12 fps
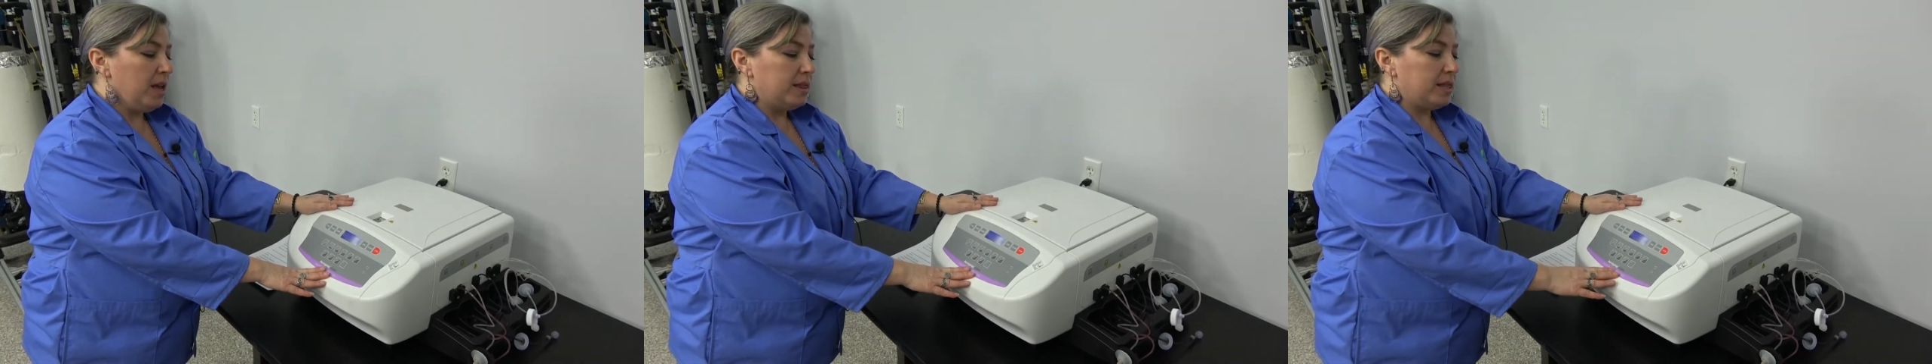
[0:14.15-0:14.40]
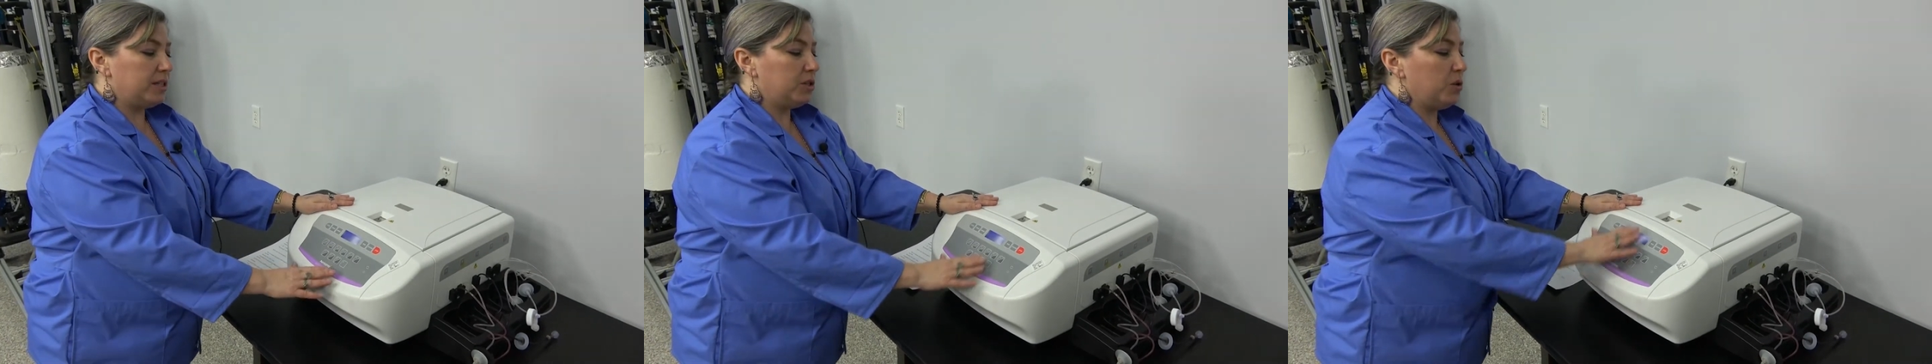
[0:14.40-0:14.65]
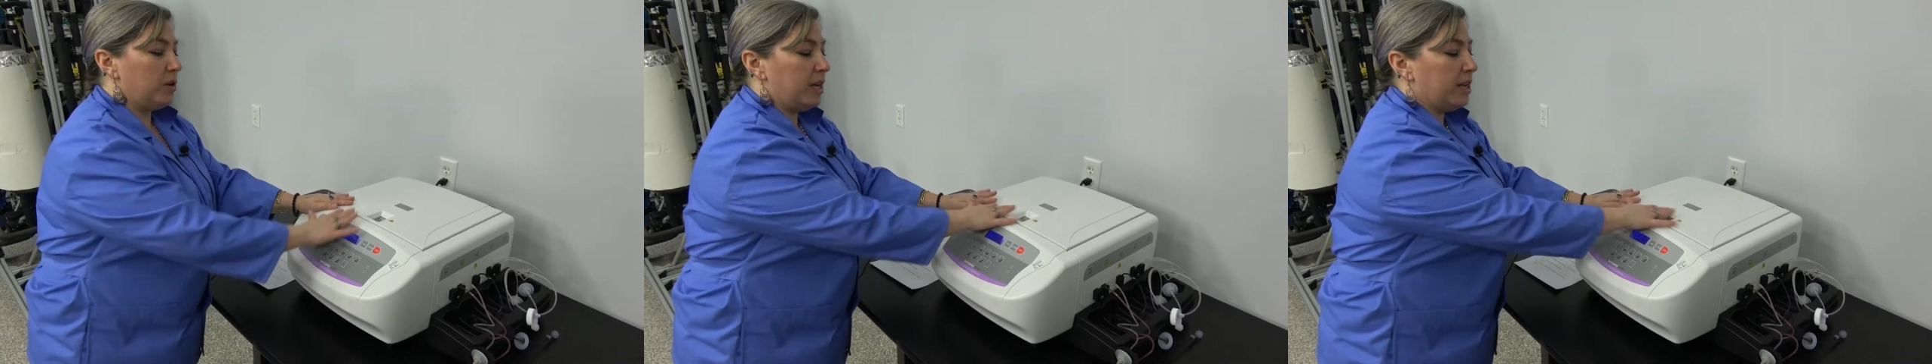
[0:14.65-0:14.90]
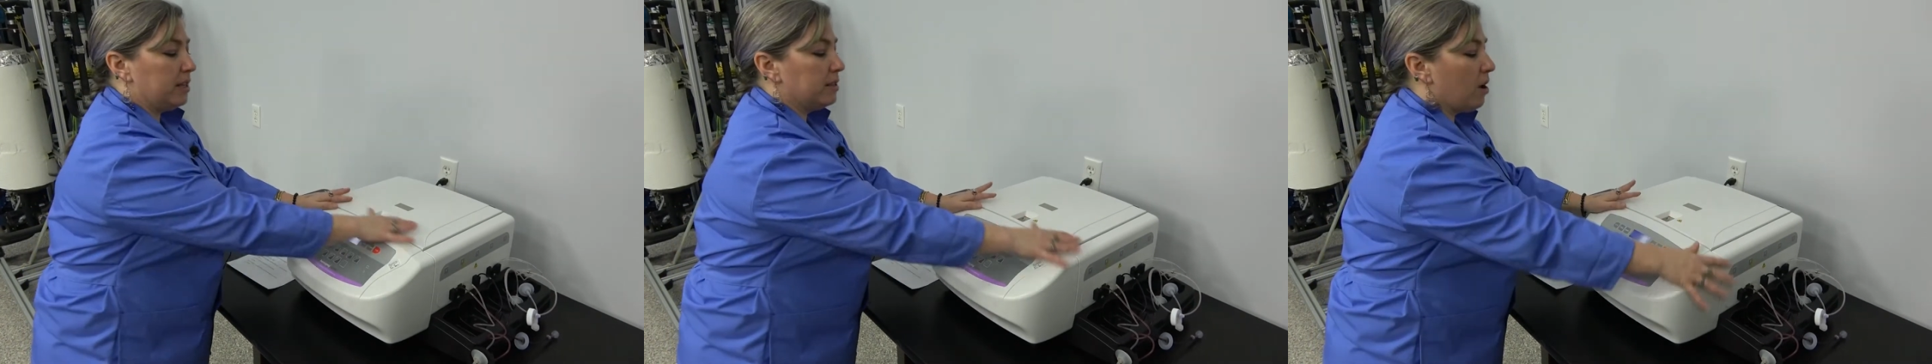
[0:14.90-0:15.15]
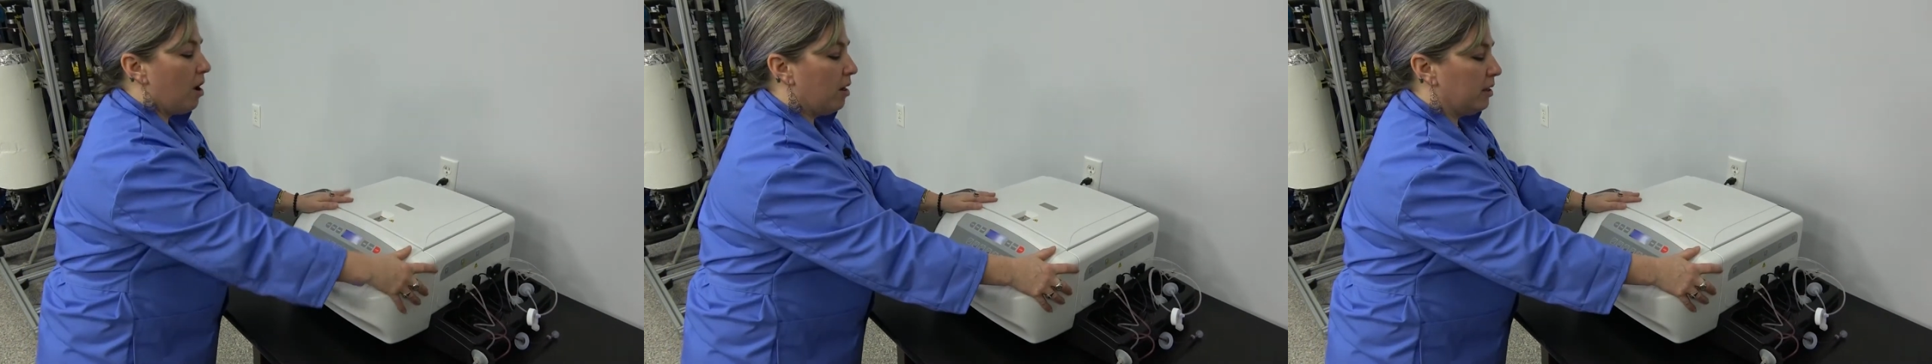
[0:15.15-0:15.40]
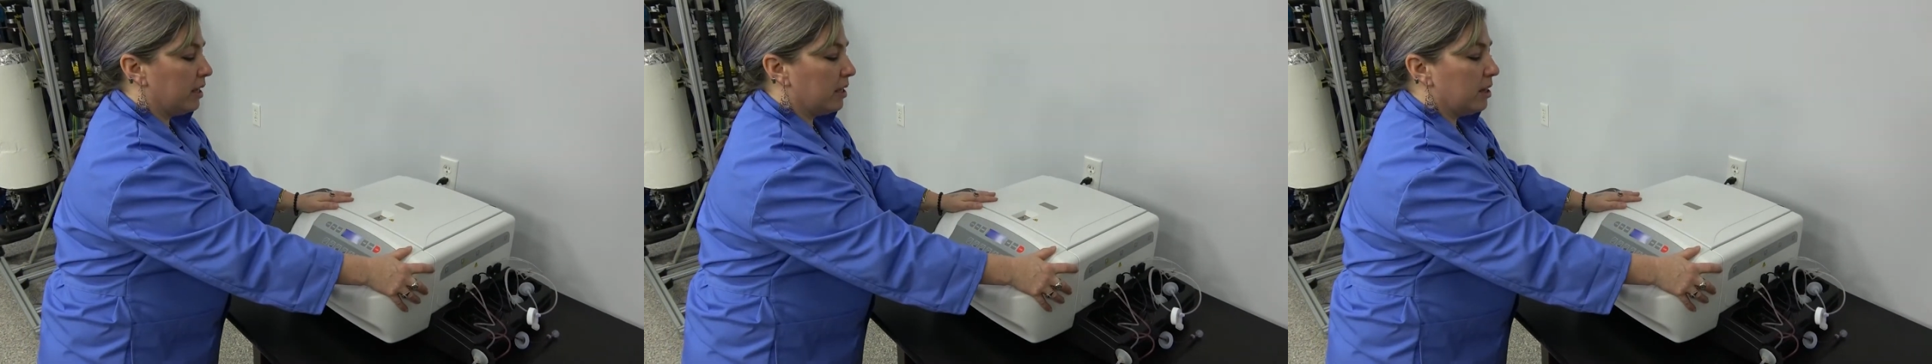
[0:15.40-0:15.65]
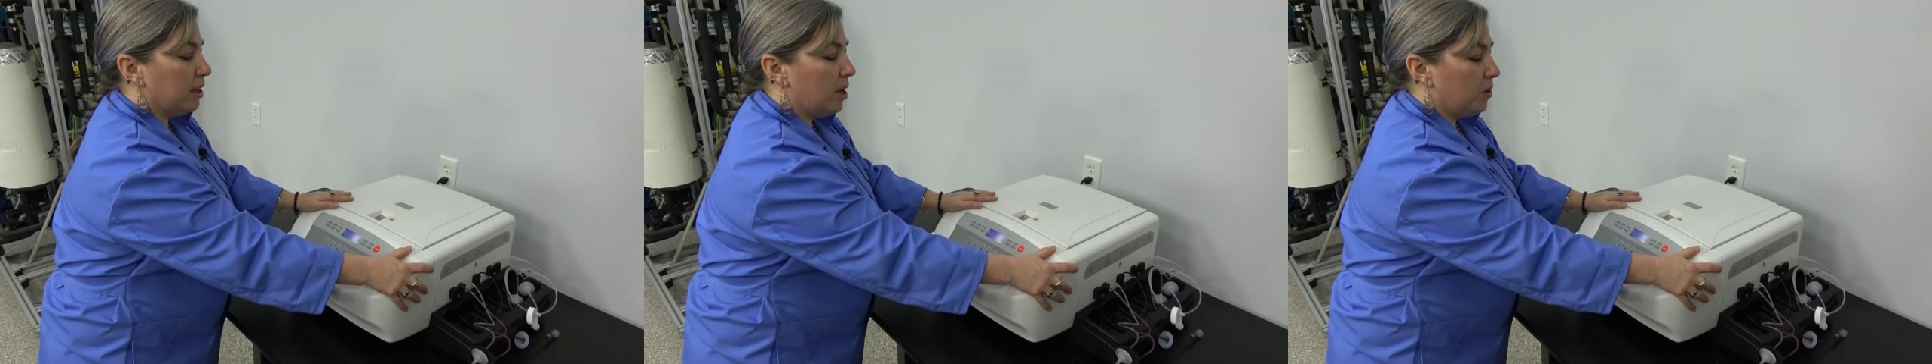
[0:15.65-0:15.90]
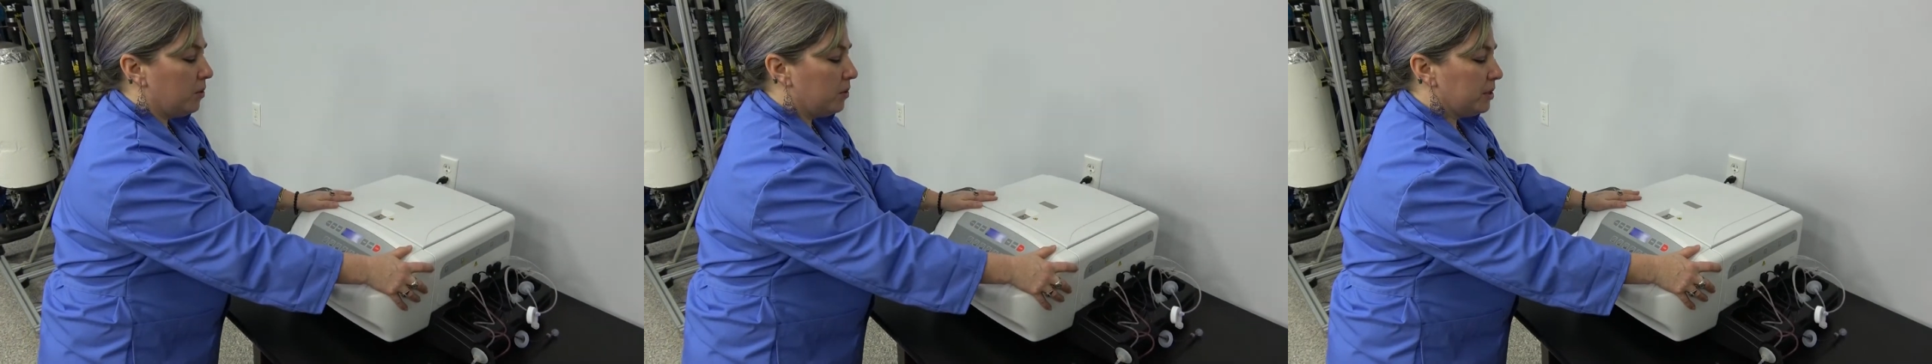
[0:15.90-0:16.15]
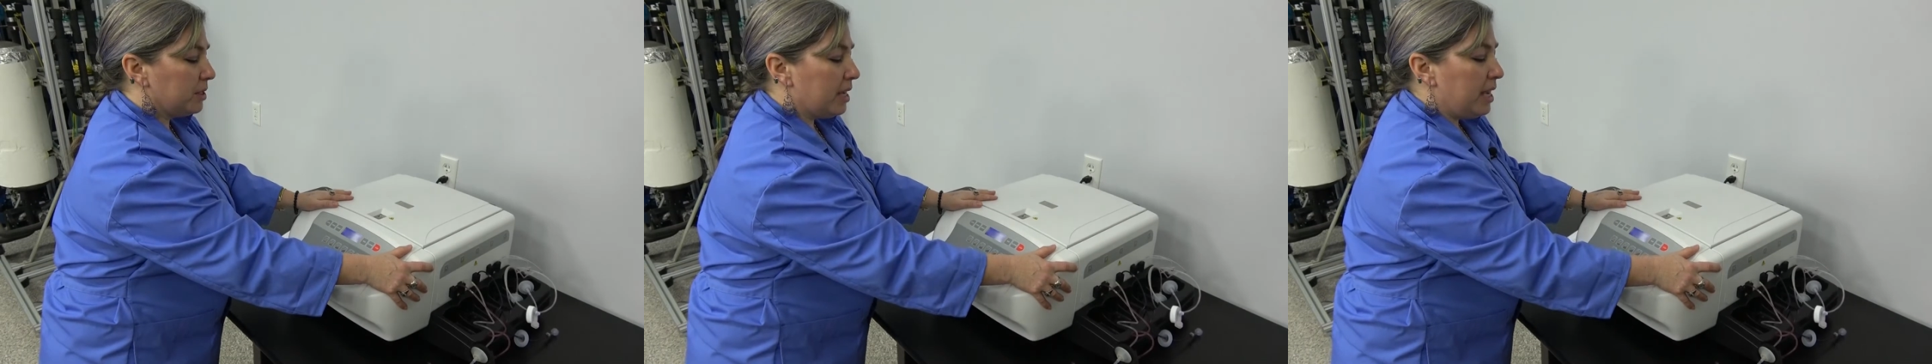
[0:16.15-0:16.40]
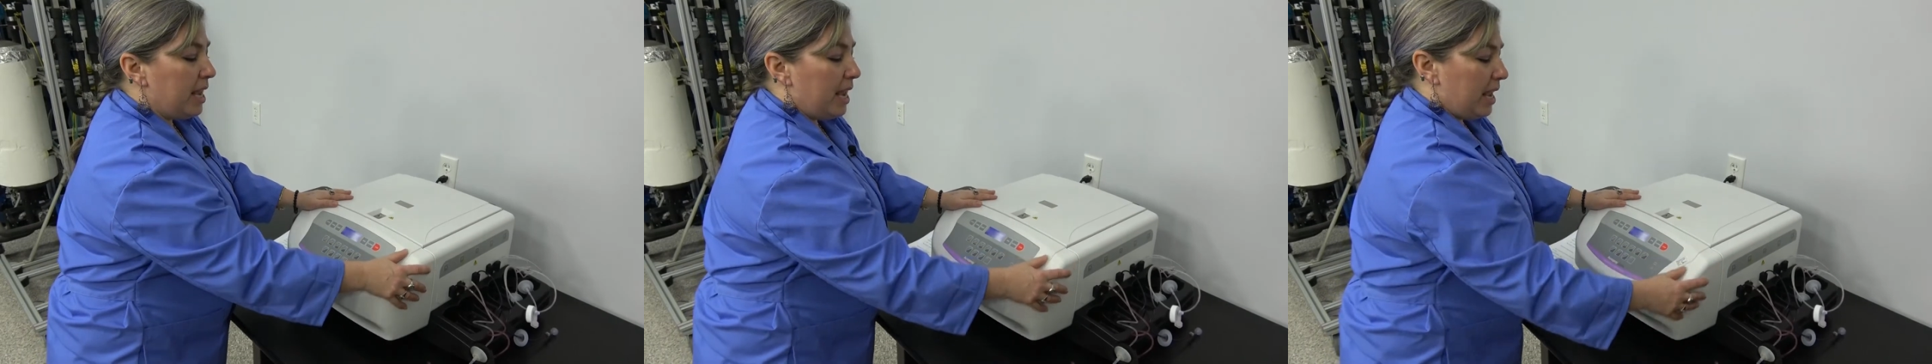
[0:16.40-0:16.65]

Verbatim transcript: This unit is all enclosed.